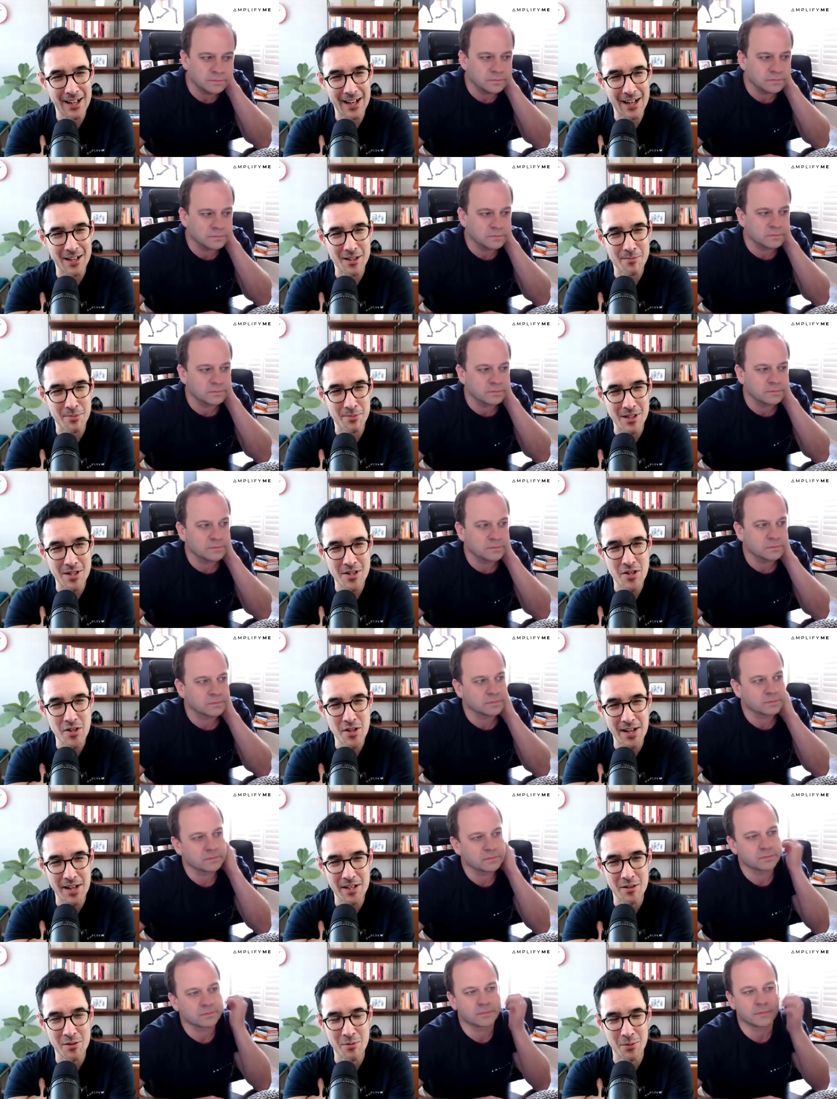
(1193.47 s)
Speaker 1: house price
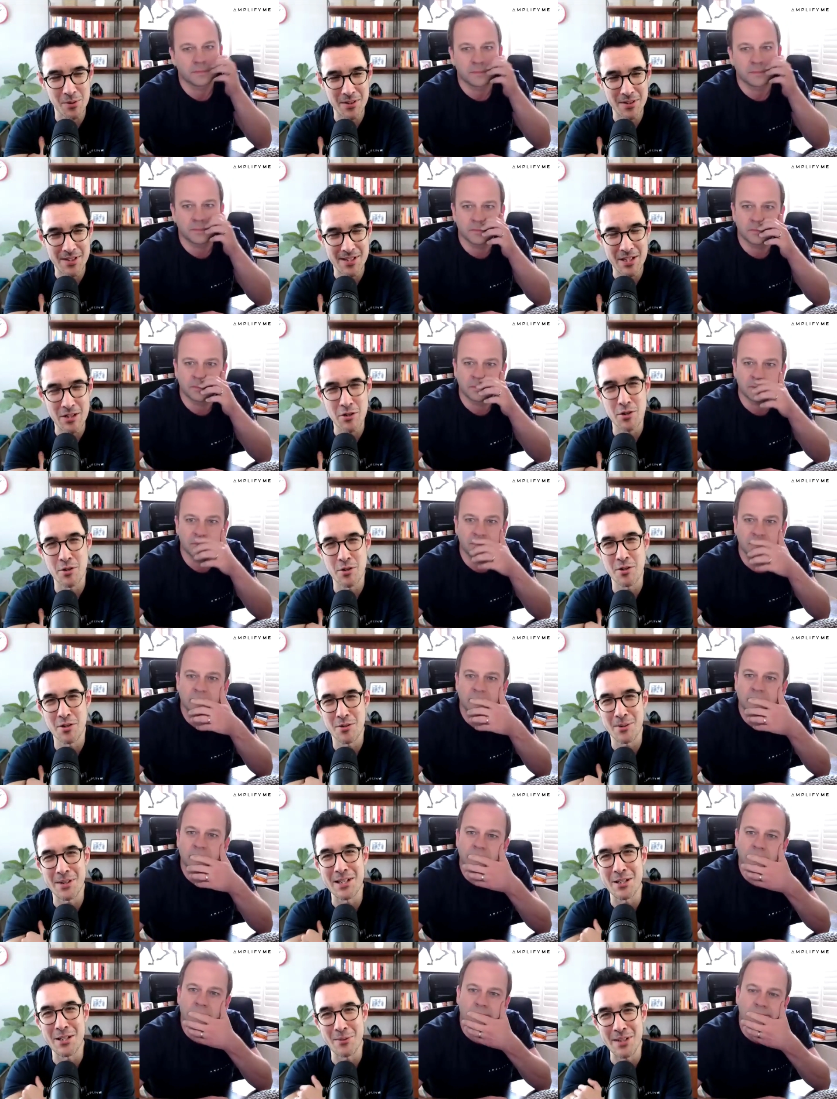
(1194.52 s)
change was in June
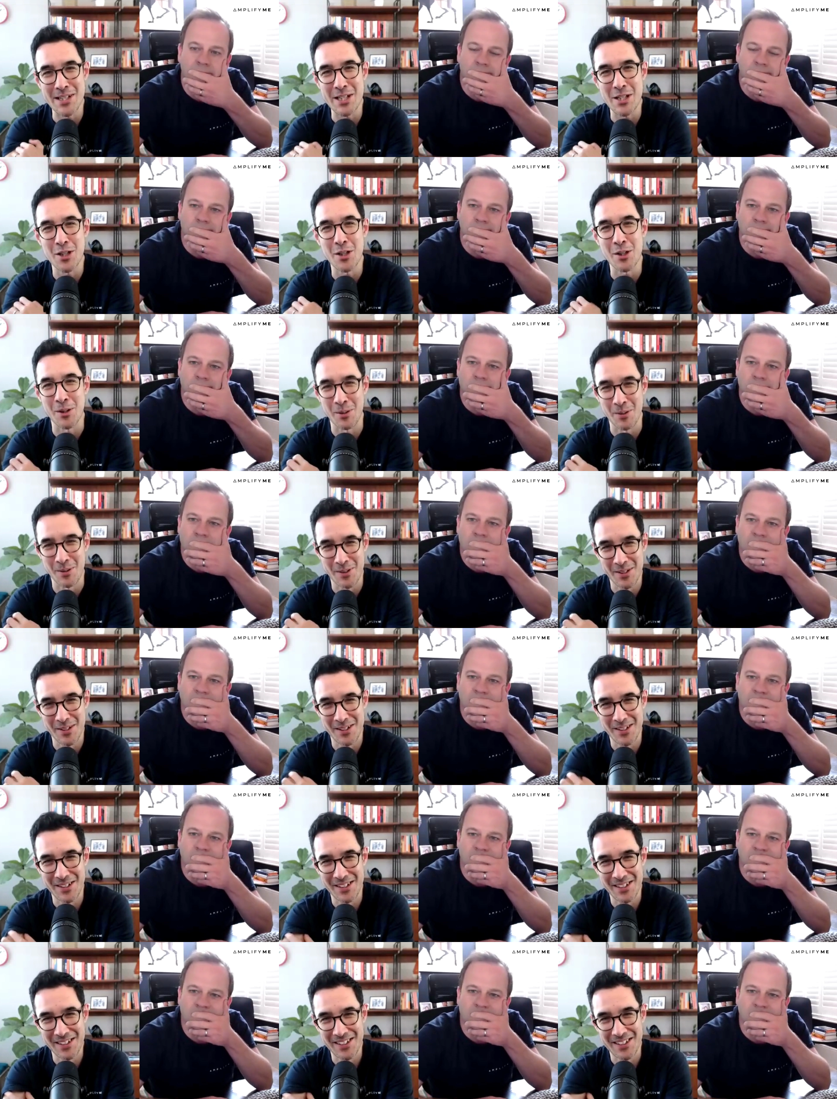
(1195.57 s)
2022.
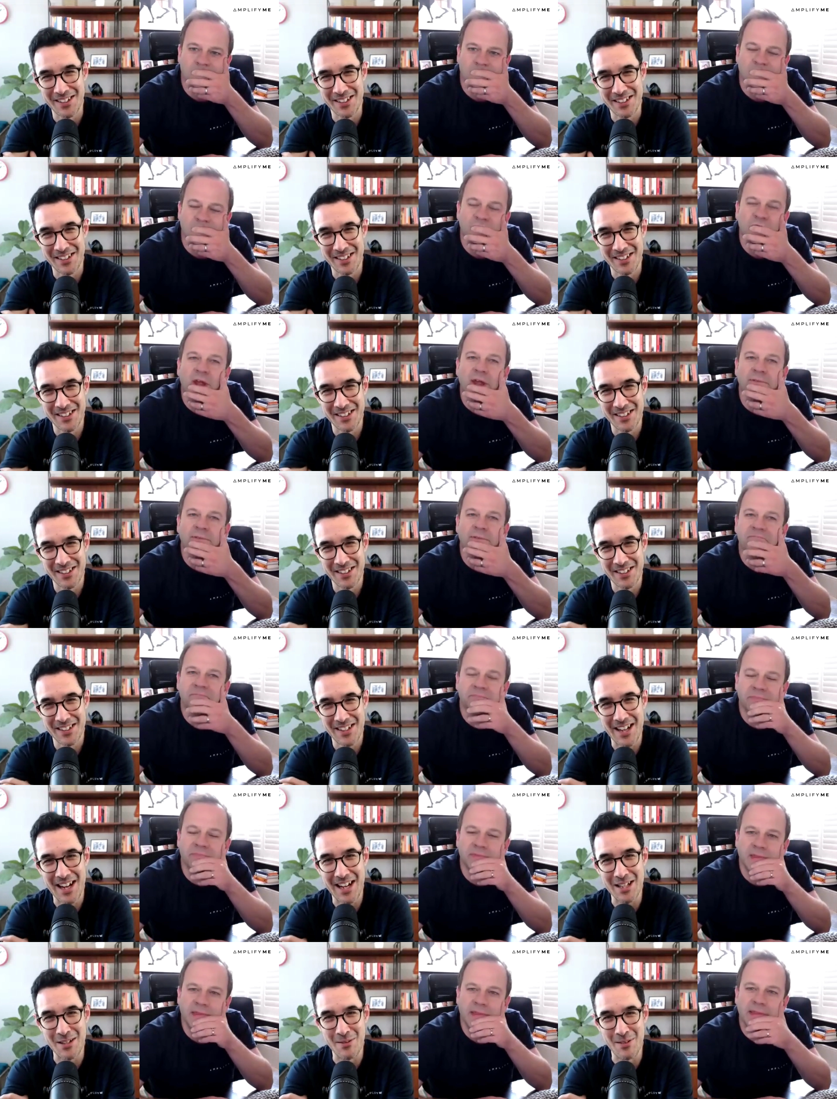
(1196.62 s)
Right.
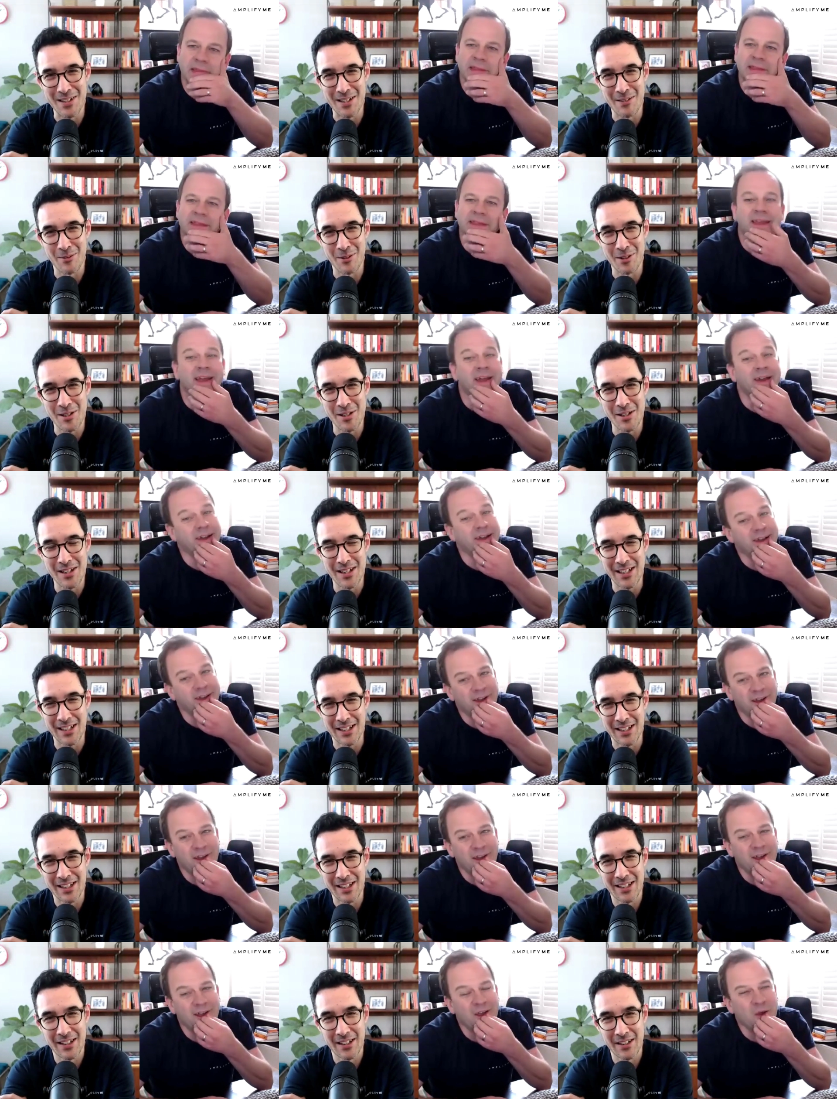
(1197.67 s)
Annually. What yeah. do you think?
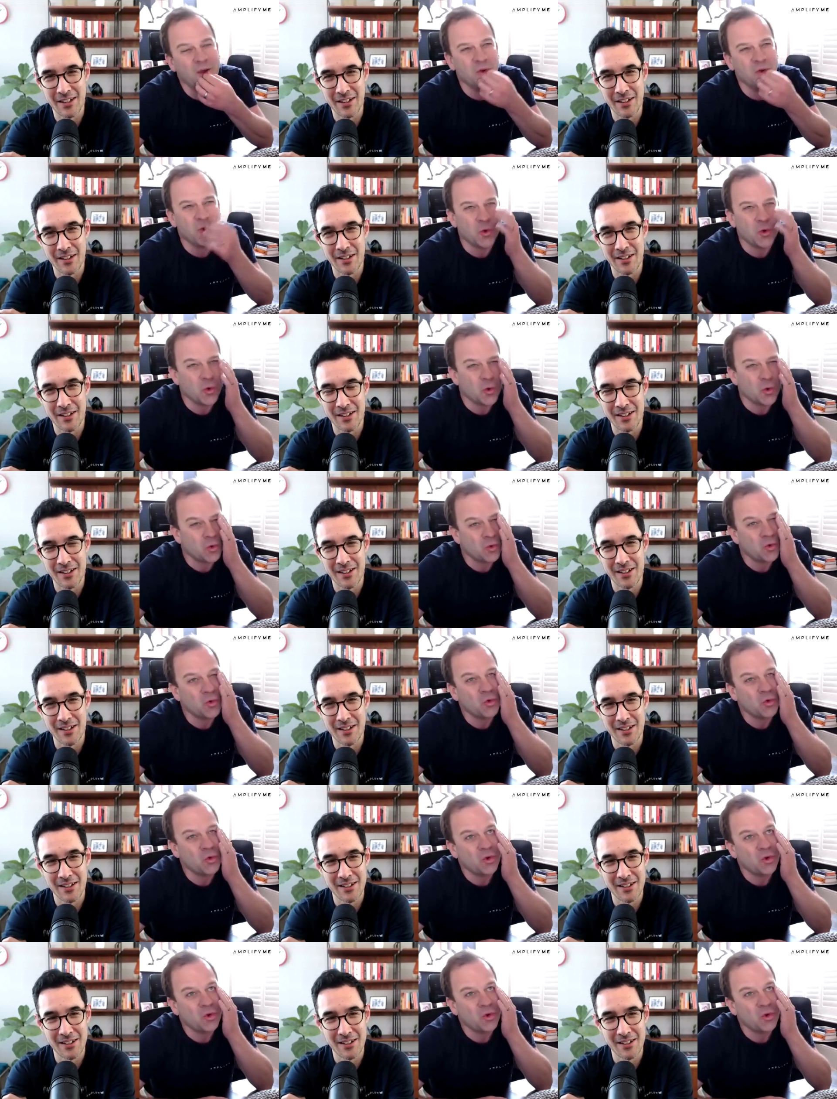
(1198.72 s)
Speaker 2: Oh,